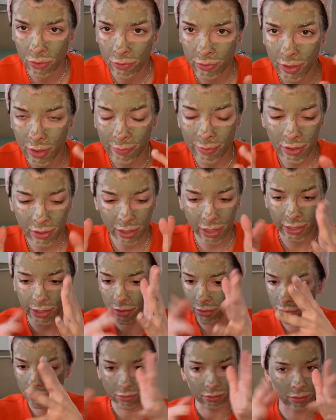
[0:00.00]
be
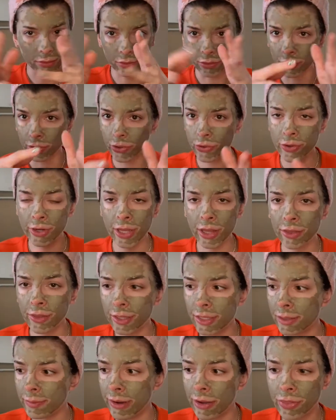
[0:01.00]
like, learning
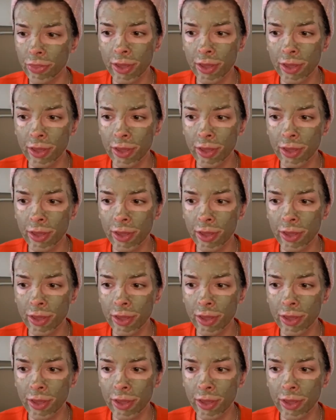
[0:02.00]
things about